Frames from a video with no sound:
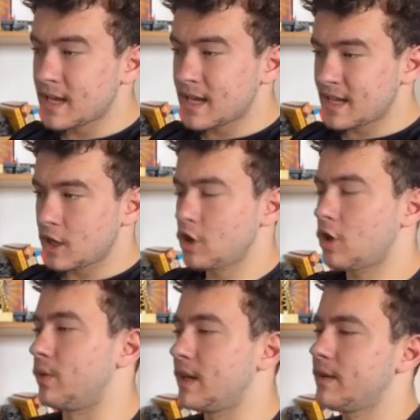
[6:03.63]
Not
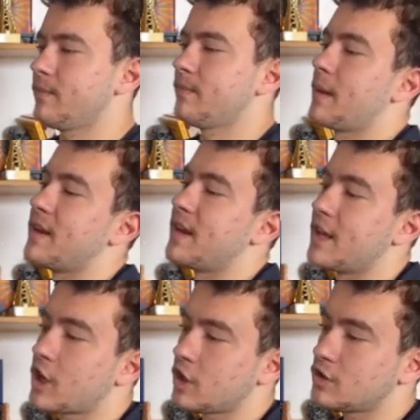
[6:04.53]
really. I mean, he
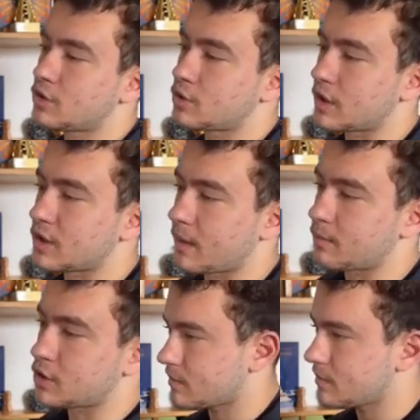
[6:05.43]
could try to
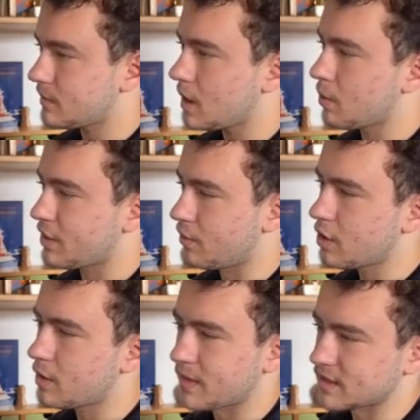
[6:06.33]
capture with the rook, but
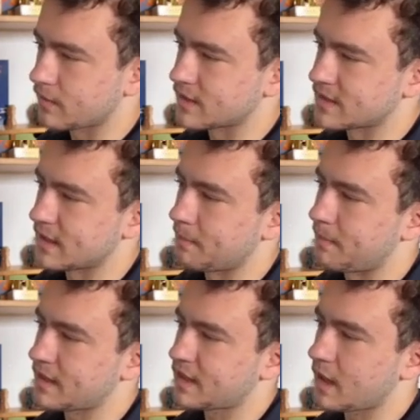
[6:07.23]
that's obviously a bad
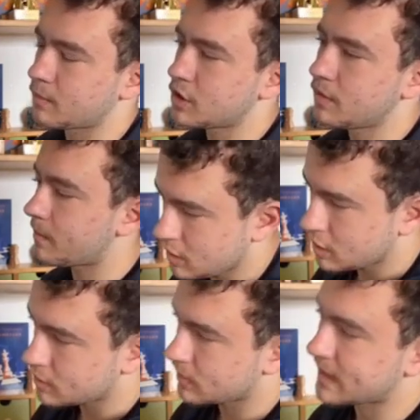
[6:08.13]
capture. So
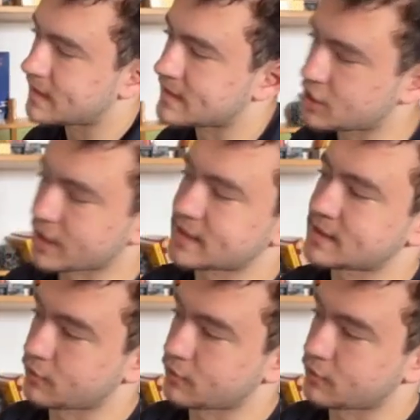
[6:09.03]
that is checks for